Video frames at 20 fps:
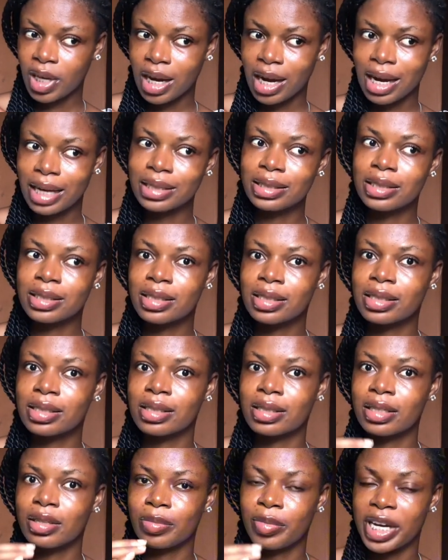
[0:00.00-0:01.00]

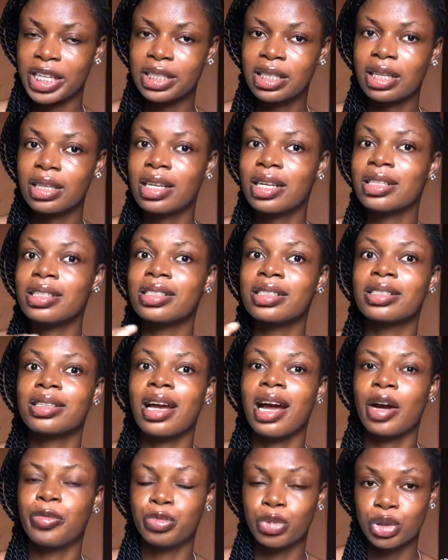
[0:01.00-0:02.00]
and my channel is
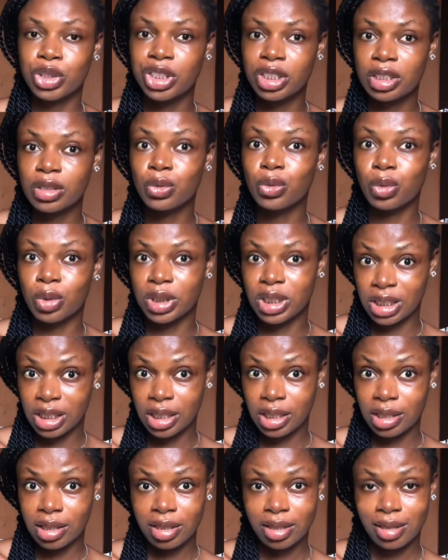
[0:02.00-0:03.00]
approaching 1
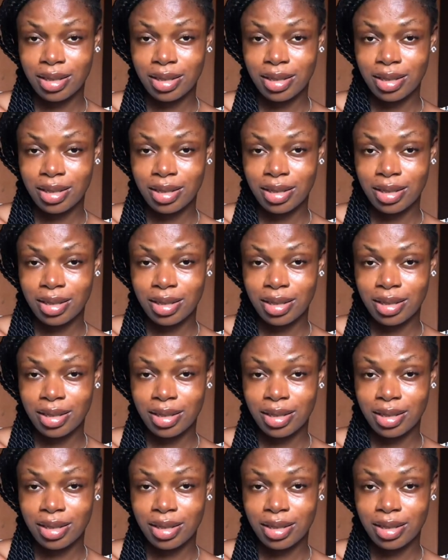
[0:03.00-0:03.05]
year,